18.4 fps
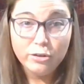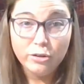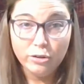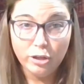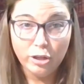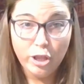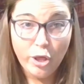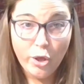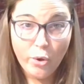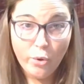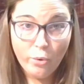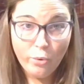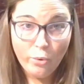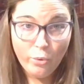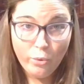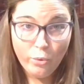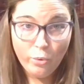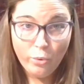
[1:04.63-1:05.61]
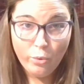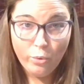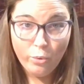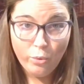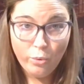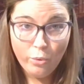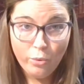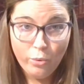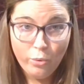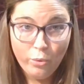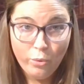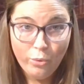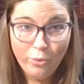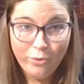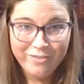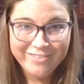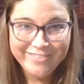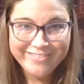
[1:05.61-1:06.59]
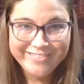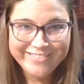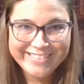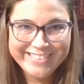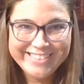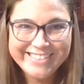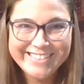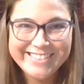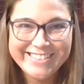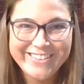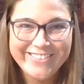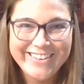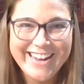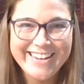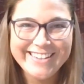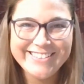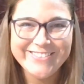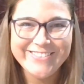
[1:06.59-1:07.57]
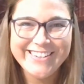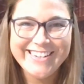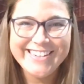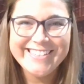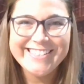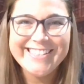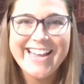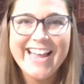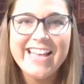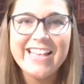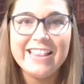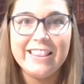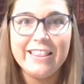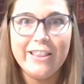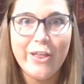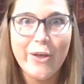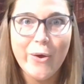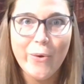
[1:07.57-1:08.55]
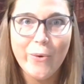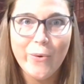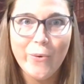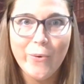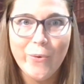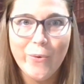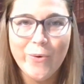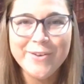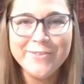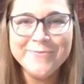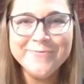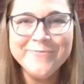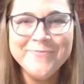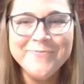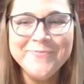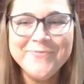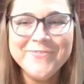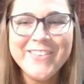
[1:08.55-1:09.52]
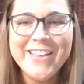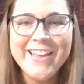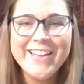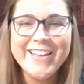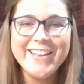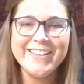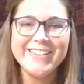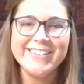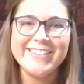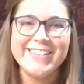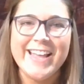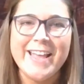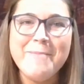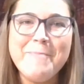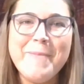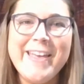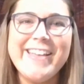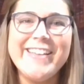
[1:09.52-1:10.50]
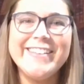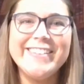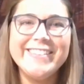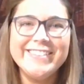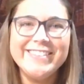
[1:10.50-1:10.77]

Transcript: low. So next, we're going to say low. Same beat.